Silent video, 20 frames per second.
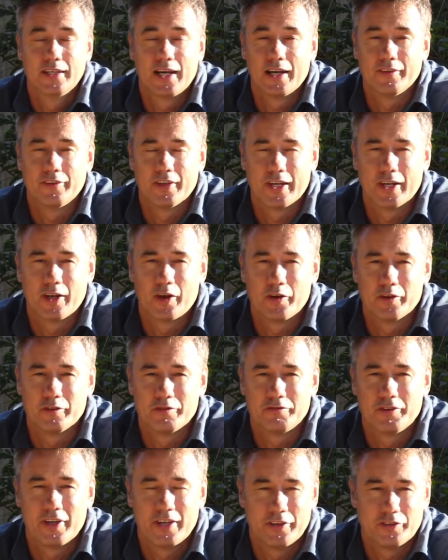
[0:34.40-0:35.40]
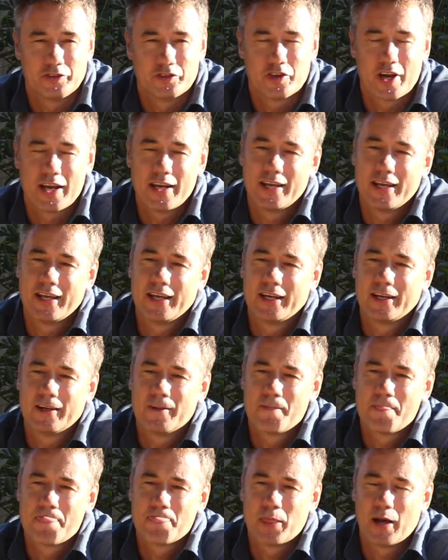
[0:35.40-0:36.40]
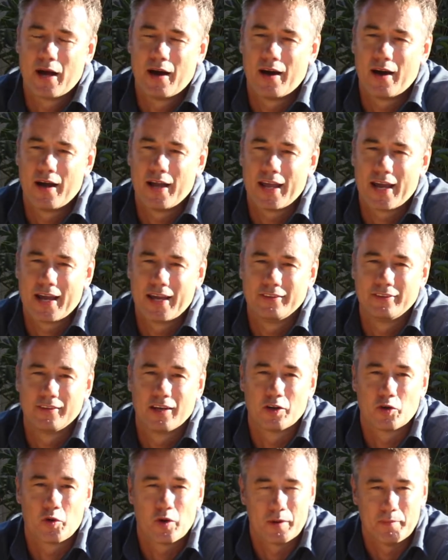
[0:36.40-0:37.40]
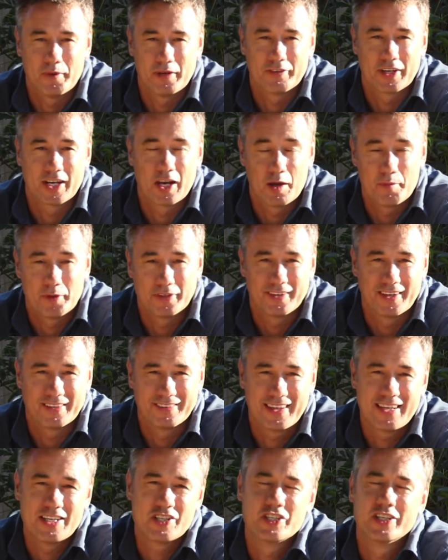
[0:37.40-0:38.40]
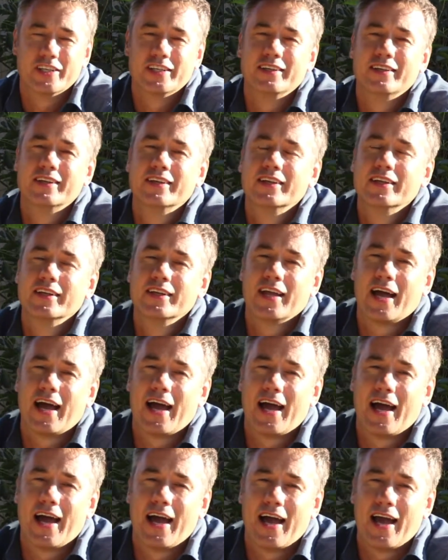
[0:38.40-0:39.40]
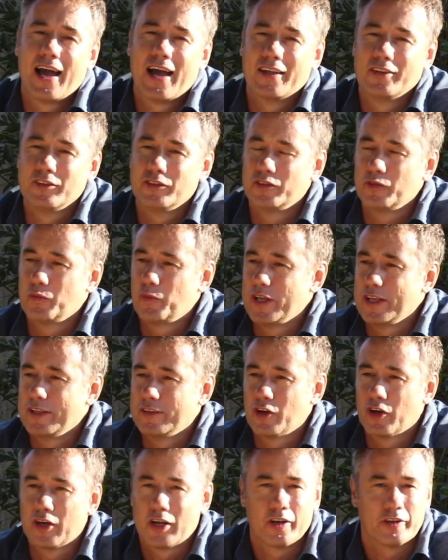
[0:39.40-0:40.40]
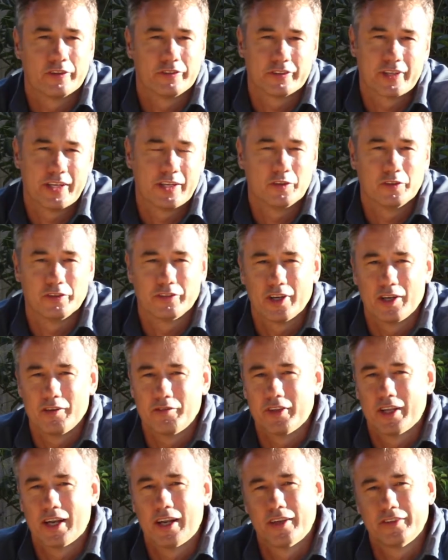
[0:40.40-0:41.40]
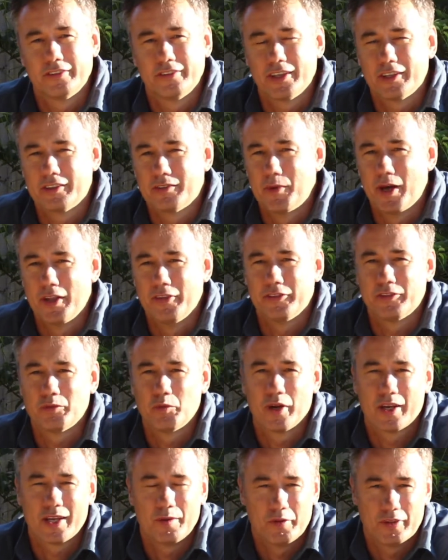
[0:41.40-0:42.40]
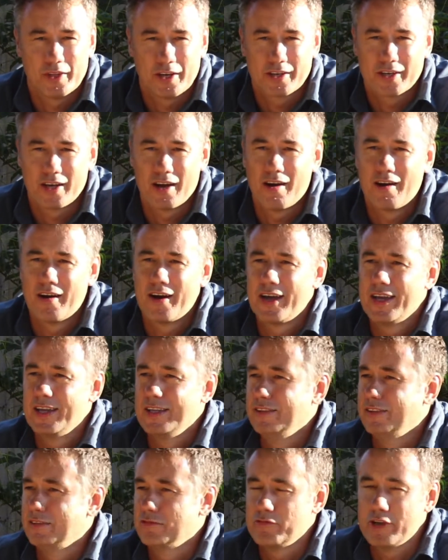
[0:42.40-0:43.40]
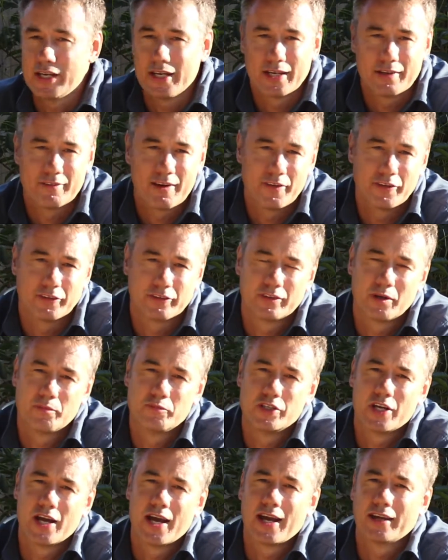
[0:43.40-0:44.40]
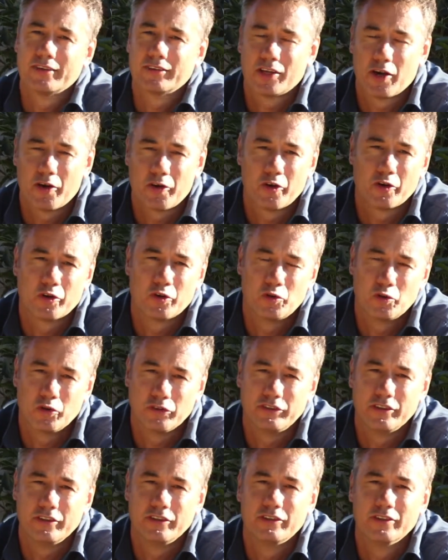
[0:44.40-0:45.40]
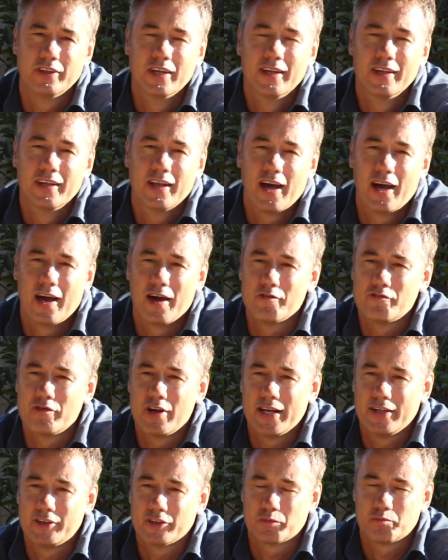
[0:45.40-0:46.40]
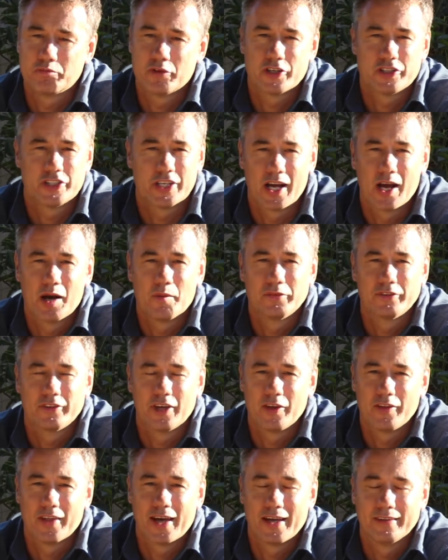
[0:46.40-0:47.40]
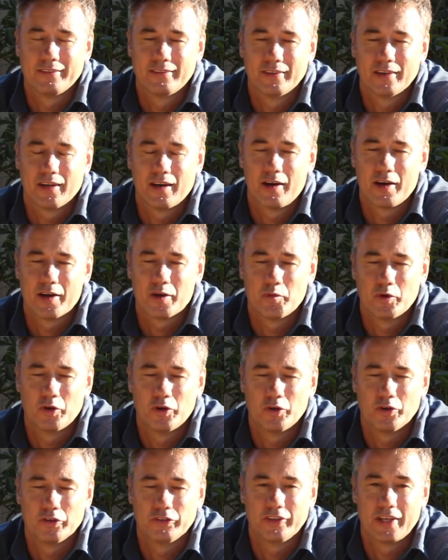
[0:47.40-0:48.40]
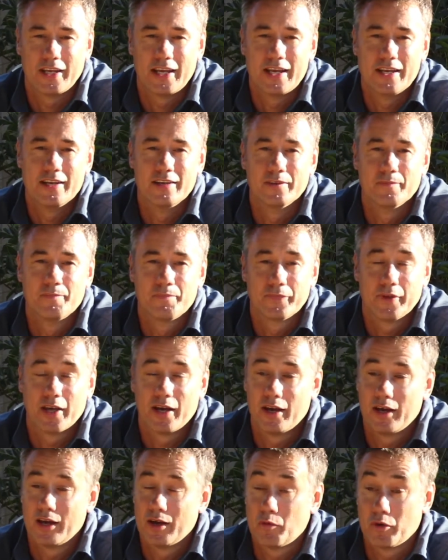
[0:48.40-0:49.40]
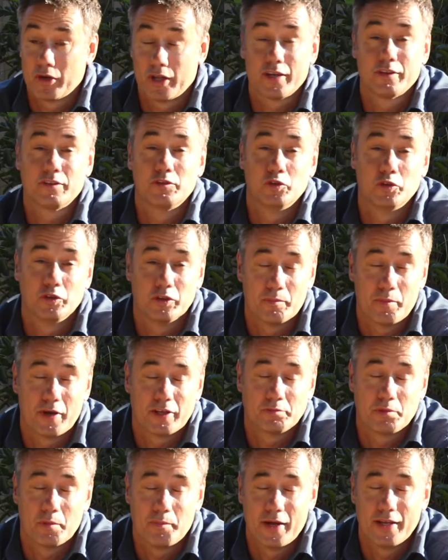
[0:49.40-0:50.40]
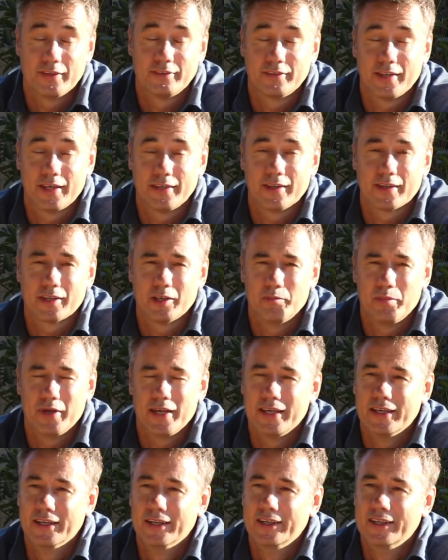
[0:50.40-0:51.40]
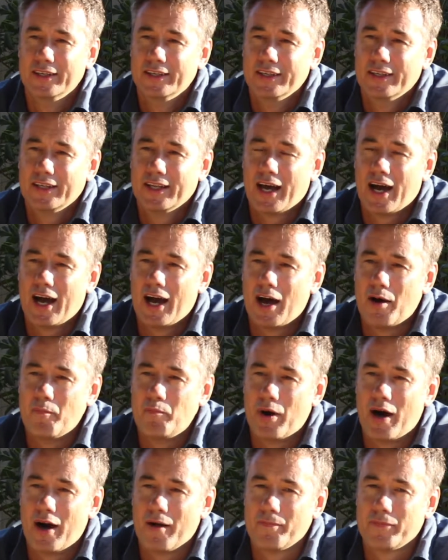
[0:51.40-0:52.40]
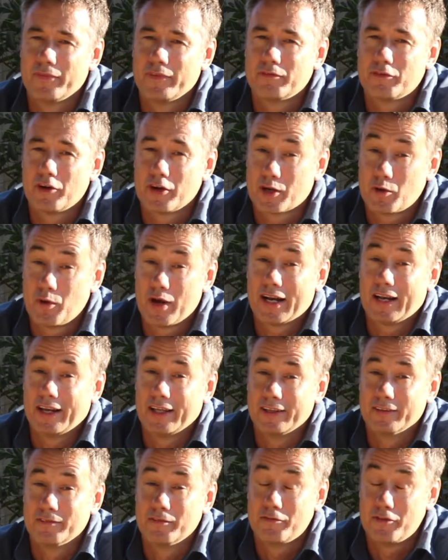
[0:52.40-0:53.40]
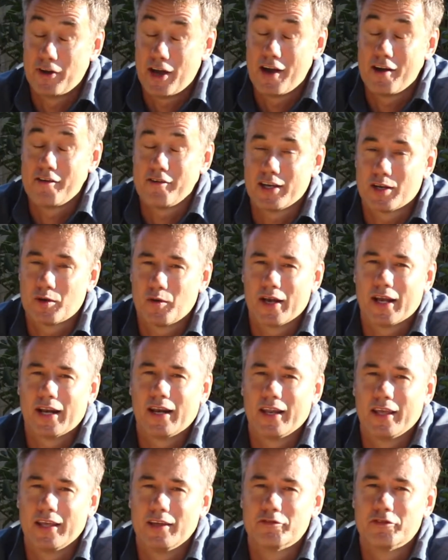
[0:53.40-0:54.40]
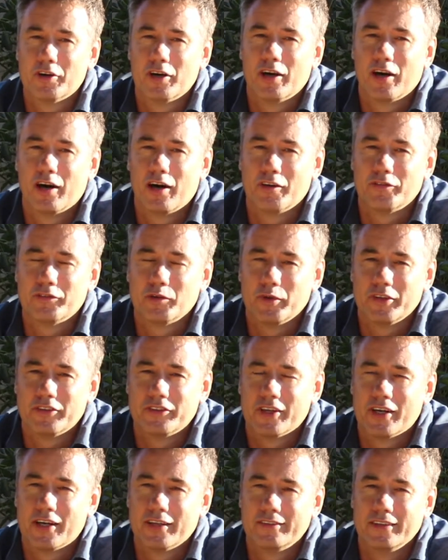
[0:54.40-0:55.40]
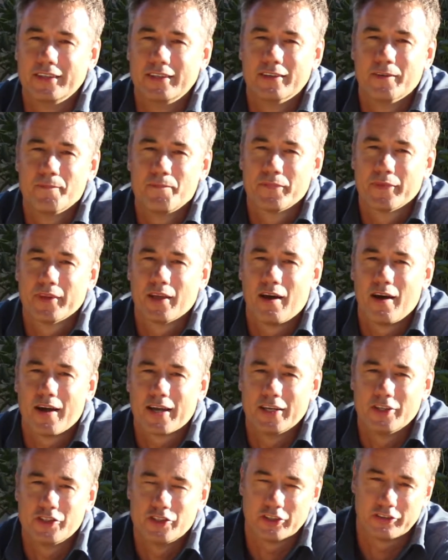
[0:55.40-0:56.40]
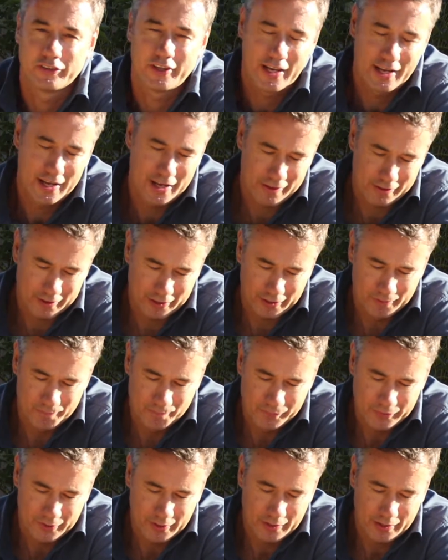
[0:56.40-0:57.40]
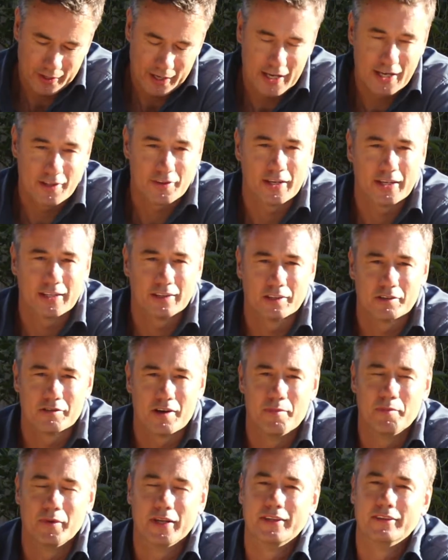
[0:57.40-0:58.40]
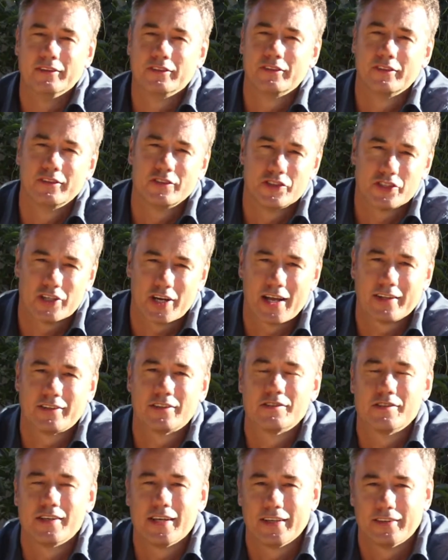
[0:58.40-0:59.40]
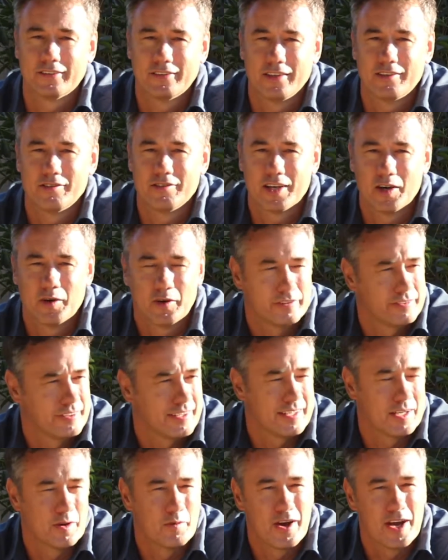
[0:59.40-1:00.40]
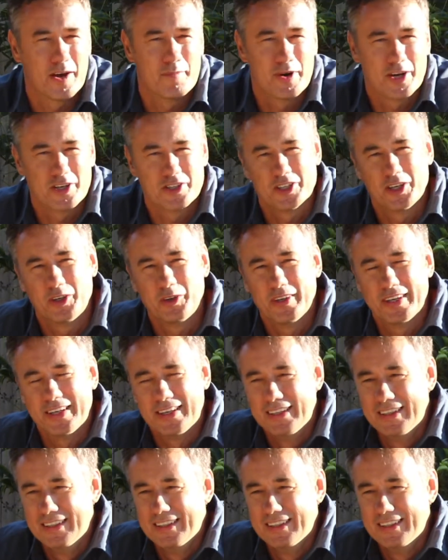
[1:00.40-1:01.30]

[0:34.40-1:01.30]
I'd done a lot of fitness training, I had done quite a bit of acclimatization, and we got a lot of skills over the last six months working with our guides, reading around the subject, going on courses, uh, really just brushing up so that I was in uh, what I thought the best prepared state I could be. Uh, but very quickly, very quickly, for after we started, I could just hear the hear the little gremlins chattering, sitting, sitting away on my shoulder,